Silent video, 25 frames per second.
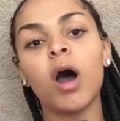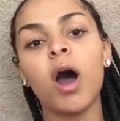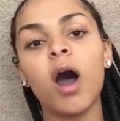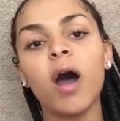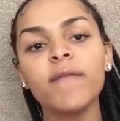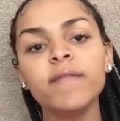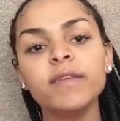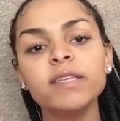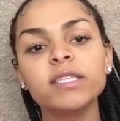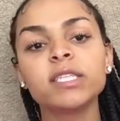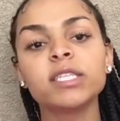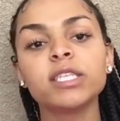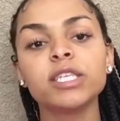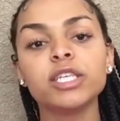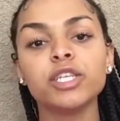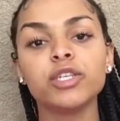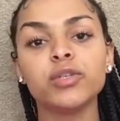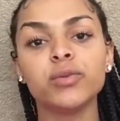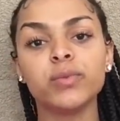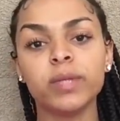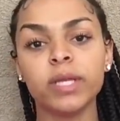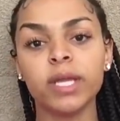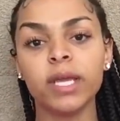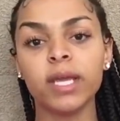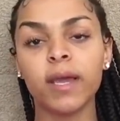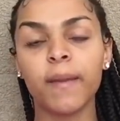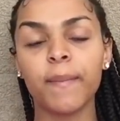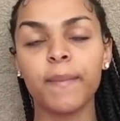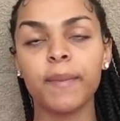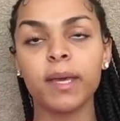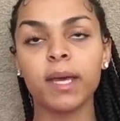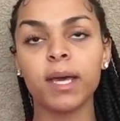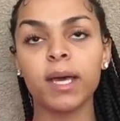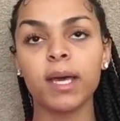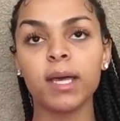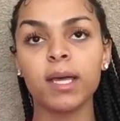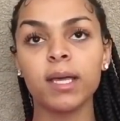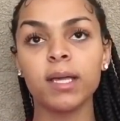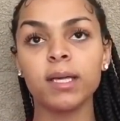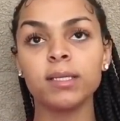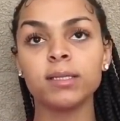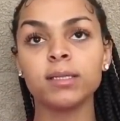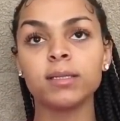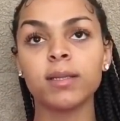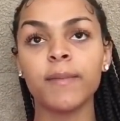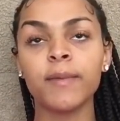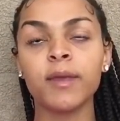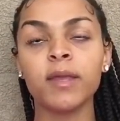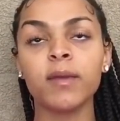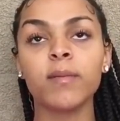Obviously unique
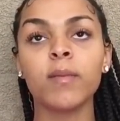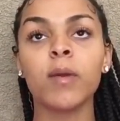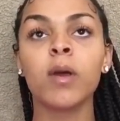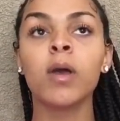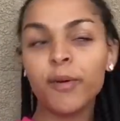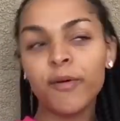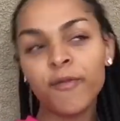because, I mean,